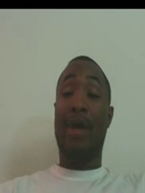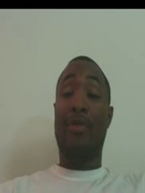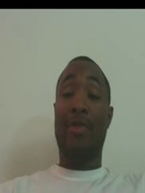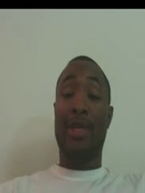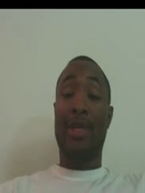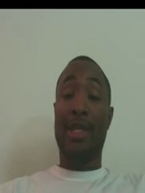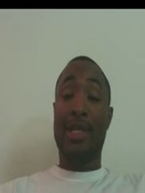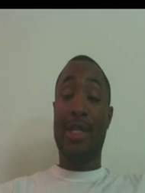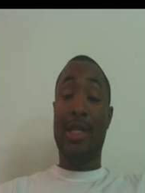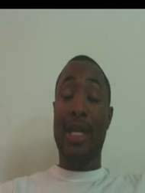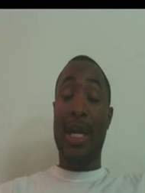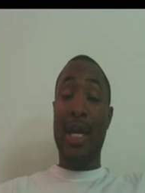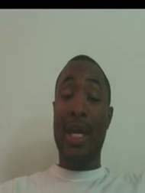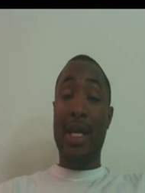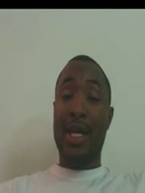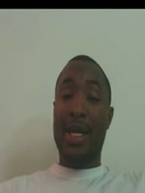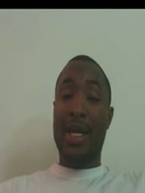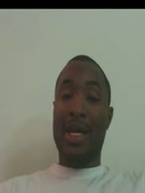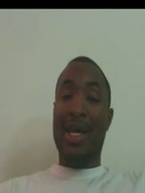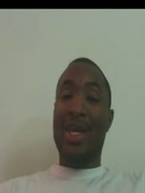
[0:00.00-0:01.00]
real
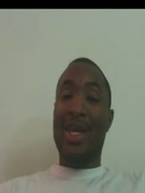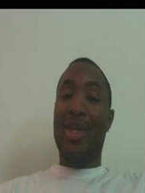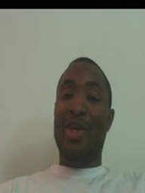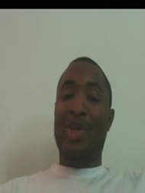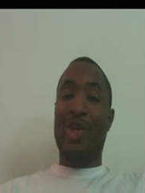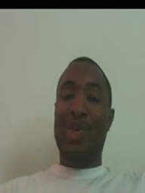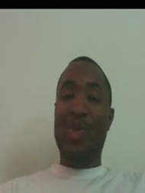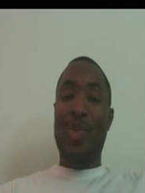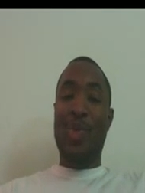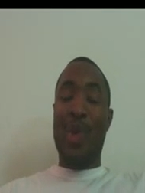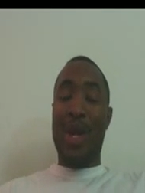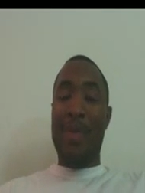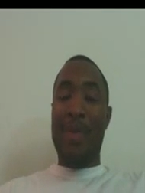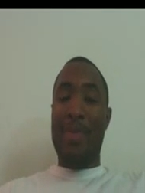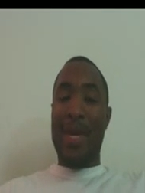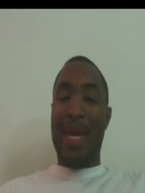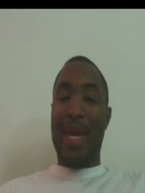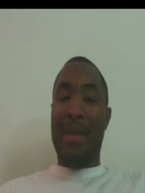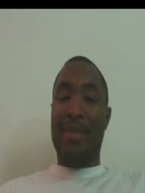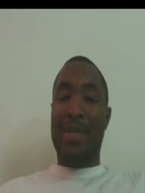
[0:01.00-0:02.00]
estate, you want to
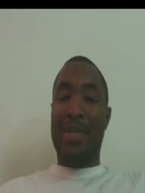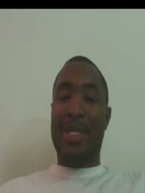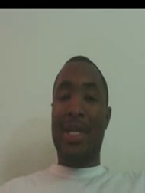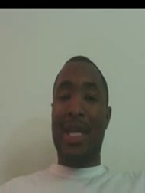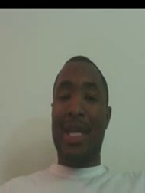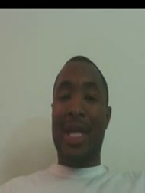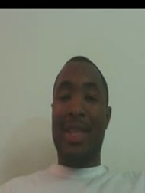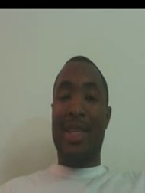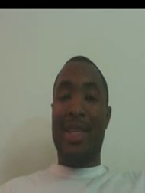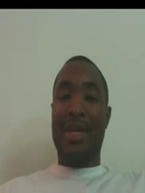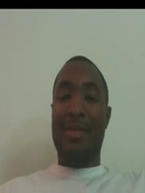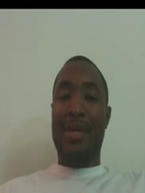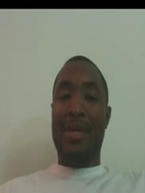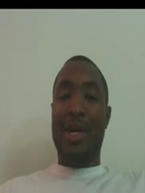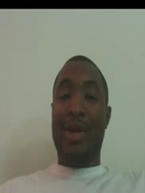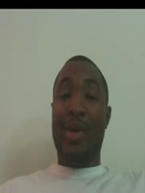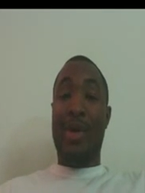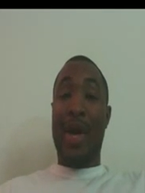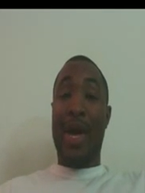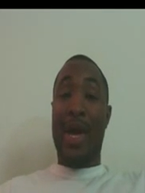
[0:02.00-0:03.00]
be able to let them
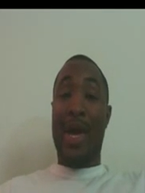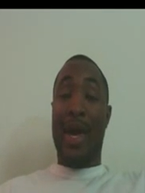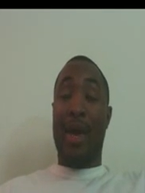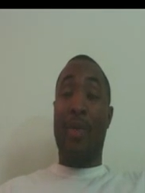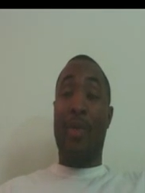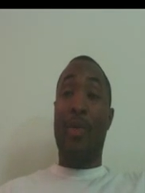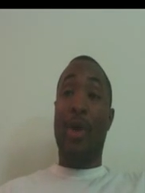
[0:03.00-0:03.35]
know, hey,